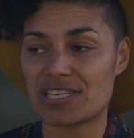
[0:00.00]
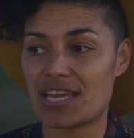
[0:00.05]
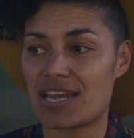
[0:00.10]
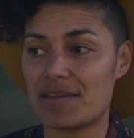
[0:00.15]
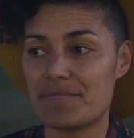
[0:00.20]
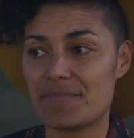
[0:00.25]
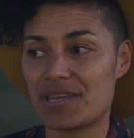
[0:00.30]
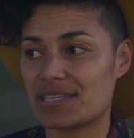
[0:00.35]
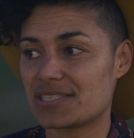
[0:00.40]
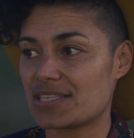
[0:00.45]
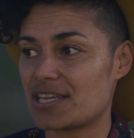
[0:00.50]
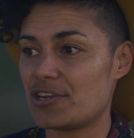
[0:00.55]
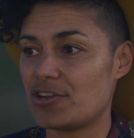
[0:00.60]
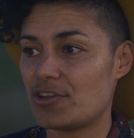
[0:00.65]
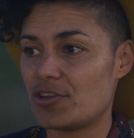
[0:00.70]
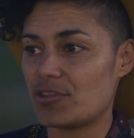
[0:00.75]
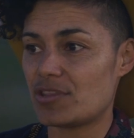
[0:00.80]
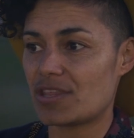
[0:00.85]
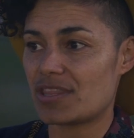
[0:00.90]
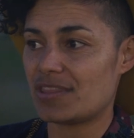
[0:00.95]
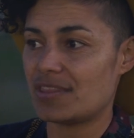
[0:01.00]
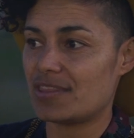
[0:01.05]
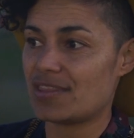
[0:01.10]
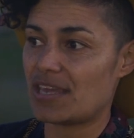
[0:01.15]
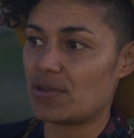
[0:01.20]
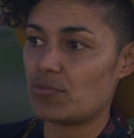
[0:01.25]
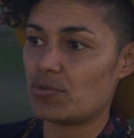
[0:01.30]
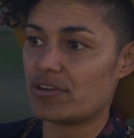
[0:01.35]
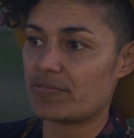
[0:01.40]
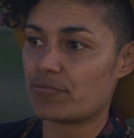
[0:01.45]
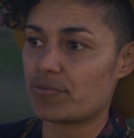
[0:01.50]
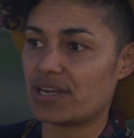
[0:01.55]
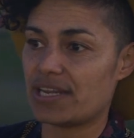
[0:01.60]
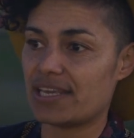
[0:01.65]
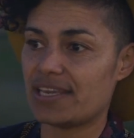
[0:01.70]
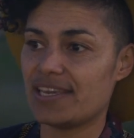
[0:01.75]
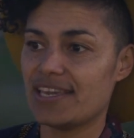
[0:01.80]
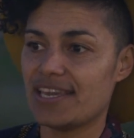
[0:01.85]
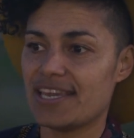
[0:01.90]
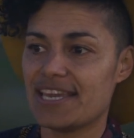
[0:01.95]
time because I know that they would have
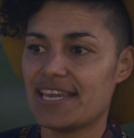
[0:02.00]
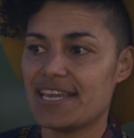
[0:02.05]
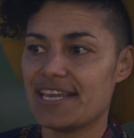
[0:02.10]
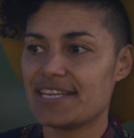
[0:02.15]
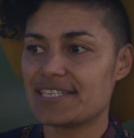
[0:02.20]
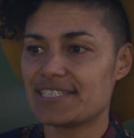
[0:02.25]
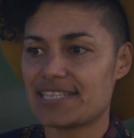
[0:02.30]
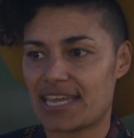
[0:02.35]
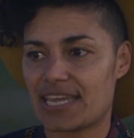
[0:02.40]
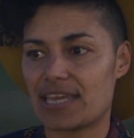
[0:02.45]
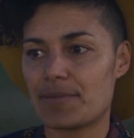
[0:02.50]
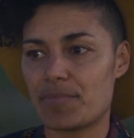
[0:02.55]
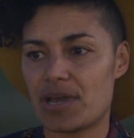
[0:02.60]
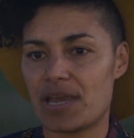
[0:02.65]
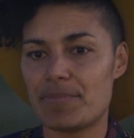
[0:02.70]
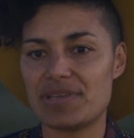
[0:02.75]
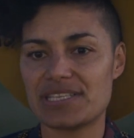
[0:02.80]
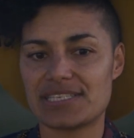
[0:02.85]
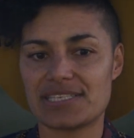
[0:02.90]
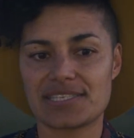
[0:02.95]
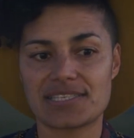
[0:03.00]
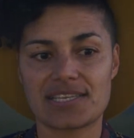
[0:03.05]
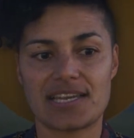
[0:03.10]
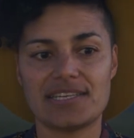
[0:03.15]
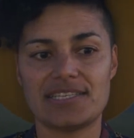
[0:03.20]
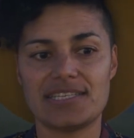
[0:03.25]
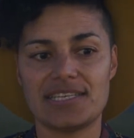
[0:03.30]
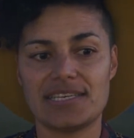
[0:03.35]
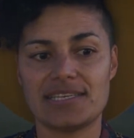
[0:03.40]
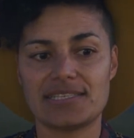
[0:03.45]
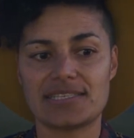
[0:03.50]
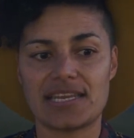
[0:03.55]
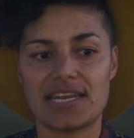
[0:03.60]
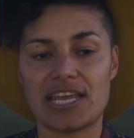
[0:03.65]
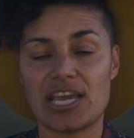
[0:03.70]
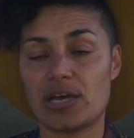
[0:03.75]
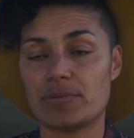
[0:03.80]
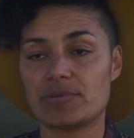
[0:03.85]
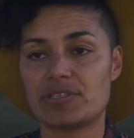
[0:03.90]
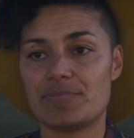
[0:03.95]
really taken my business ideas and
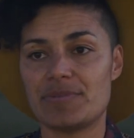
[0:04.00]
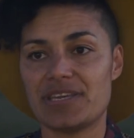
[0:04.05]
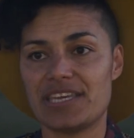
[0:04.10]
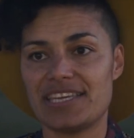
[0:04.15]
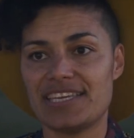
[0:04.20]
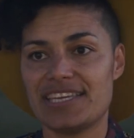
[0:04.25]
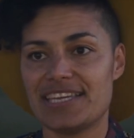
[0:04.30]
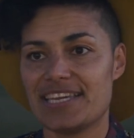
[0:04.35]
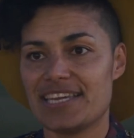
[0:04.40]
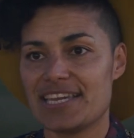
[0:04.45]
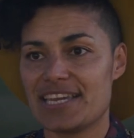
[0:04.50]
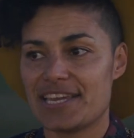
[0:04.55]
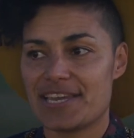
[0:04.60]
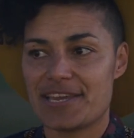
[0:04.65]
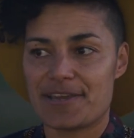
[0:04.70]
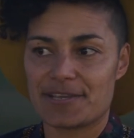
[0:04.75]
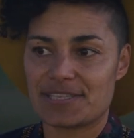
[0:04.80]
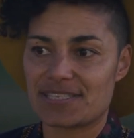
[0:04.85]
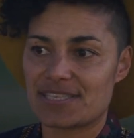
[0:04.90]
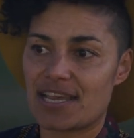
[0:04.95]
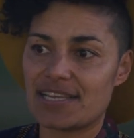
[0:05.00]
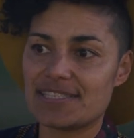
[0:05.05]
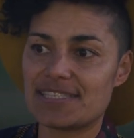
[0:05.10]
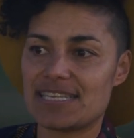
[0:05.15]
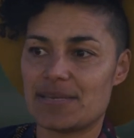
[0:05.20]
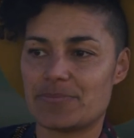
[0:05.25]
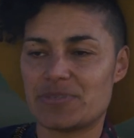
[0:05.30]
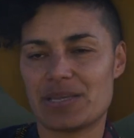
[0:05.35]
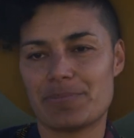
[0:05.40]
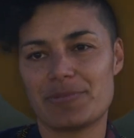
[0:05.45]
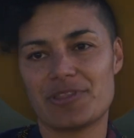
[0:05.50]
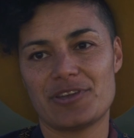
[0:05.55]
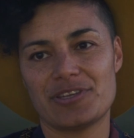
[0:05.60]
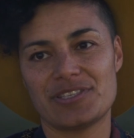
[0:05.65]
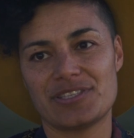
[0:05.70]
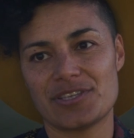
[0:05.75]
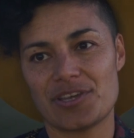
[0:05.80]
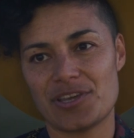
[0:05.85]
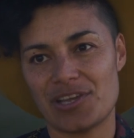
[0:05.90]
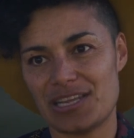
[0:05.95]
helped me sidestep some of
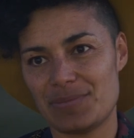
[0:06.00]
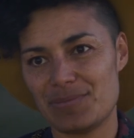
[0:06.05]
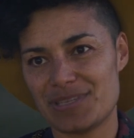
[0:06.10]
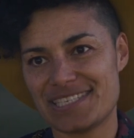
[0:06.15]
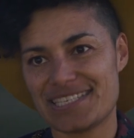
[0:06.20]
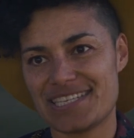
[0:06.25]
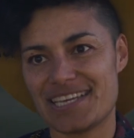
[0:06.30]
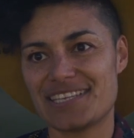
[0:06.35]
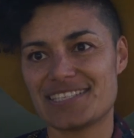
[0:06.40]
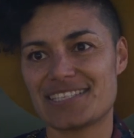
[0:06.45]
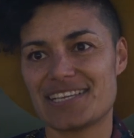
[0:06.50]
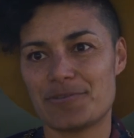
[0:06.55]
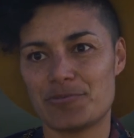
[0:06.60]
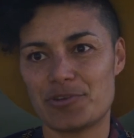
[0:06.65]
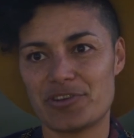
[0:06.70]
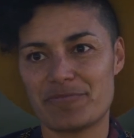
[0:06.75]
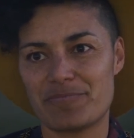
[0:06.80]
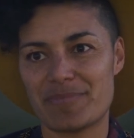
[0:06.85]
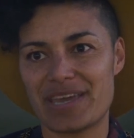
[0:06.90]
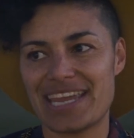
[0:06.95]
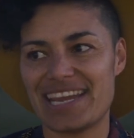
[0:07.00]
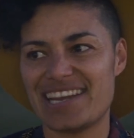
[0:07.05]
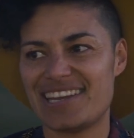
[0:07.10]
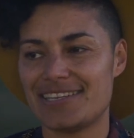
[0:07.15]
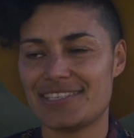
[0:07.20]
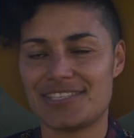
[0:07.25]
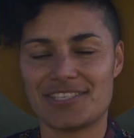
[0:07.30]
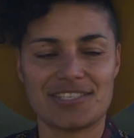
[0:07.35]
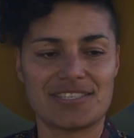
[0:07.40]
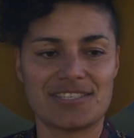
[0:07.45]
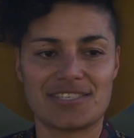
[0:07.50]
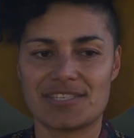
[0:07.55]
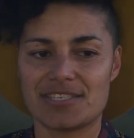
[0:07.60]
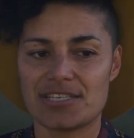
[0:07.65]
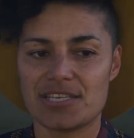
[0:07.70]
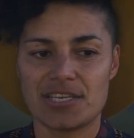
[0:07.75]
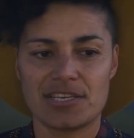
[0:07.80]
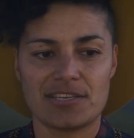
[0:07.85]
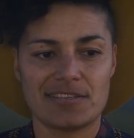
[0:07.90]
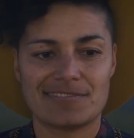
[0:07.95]
those early mistakes I would have made in just
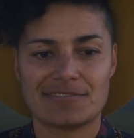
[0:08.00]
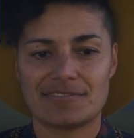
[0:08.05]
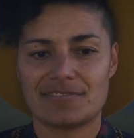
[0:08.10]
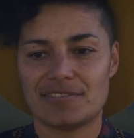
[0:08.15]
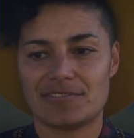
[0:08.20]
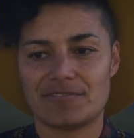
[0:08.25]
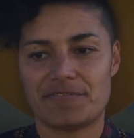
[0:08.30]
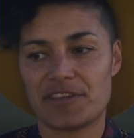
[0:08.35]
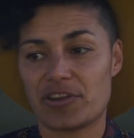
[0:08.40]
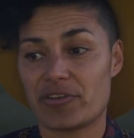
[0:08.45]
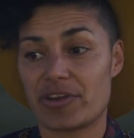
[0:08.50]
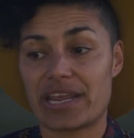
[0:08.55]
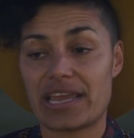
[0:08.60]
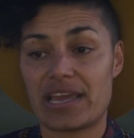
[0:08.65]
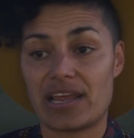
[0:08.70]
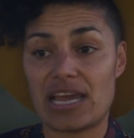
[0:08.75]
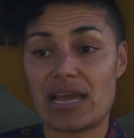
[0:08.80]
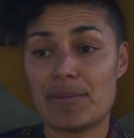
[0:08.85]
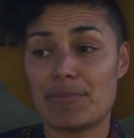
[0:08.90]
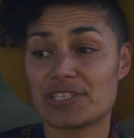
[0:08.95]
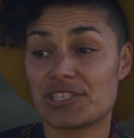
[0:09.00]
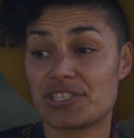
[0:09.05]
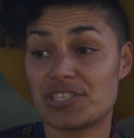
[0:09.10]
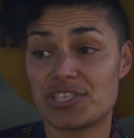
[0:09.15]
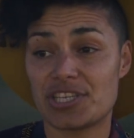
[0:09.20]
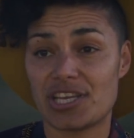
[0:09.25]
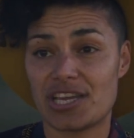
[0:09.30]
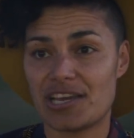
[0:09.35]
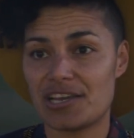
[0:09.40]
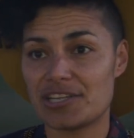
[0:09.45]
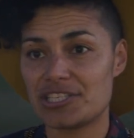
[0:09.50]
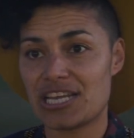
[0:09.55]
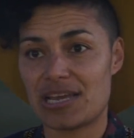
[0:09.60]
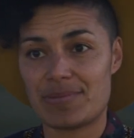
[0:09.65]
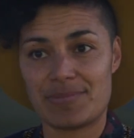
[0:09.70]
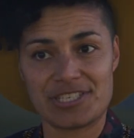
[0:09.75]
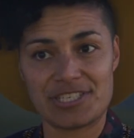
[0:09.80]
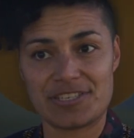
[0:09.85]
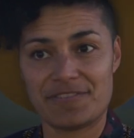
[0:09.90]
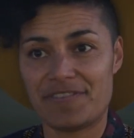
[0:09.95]
figuring out how much to charge, how
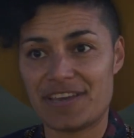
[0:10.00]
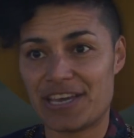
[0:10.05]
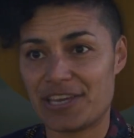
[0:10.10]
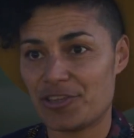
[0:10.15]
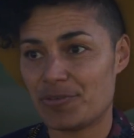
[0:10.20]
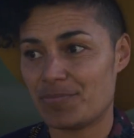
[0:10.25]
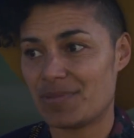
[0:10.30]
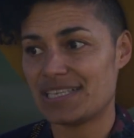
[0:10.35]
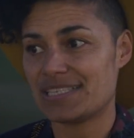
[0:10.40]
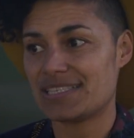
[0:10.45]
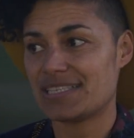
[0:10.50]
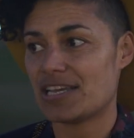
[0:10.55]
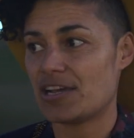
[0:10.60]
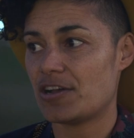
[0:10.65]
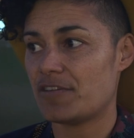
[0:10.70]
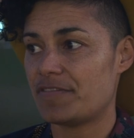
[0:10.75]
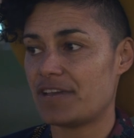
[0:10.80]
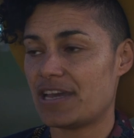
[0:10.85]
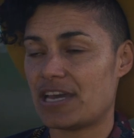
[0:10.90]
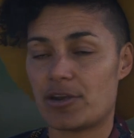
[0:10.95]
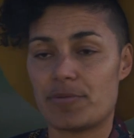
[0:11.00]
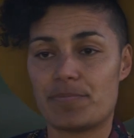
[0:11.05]
much to value myself, how